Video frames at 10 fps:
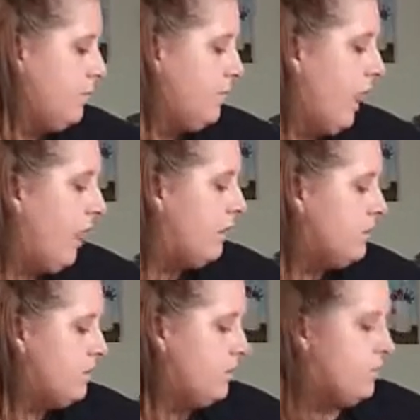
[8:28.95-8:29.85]
yeah,
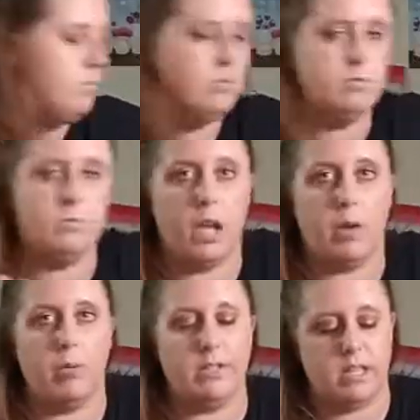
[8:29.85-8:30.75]

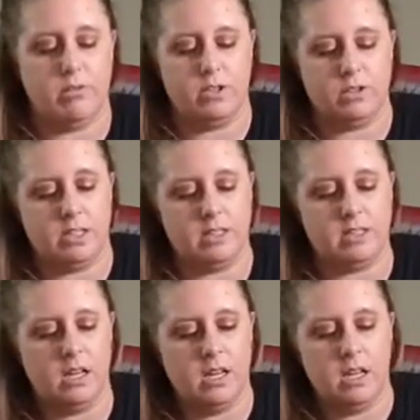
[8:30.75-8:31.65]
like once I've used this.